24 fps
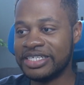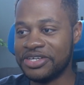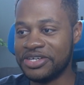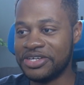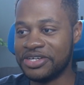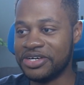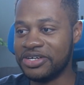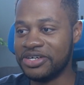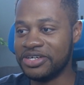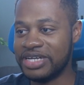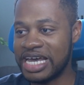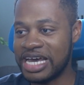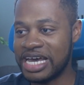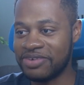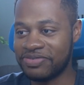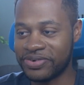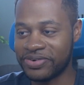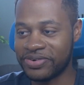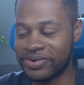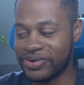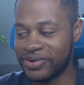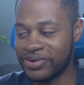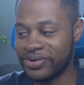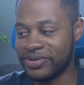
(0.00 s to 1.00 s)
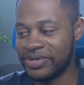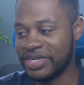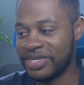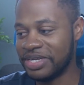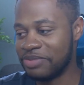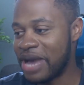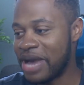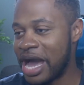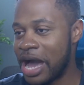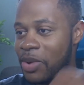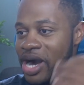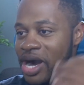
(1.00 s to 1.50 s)
You know, never in
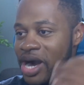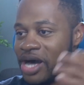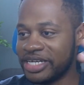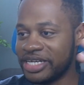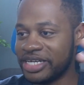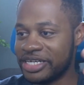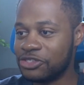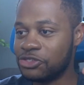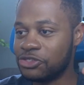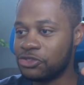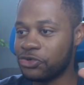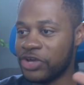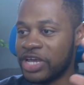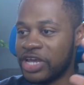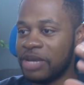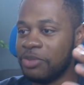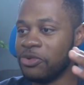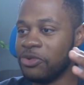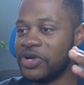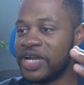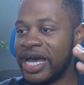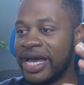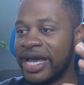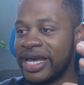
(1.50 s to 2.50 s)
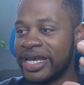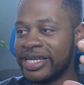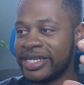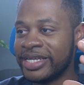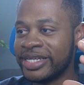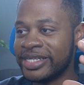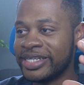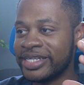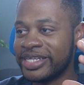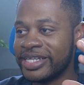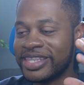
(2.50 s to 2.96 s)
my wildest dream would I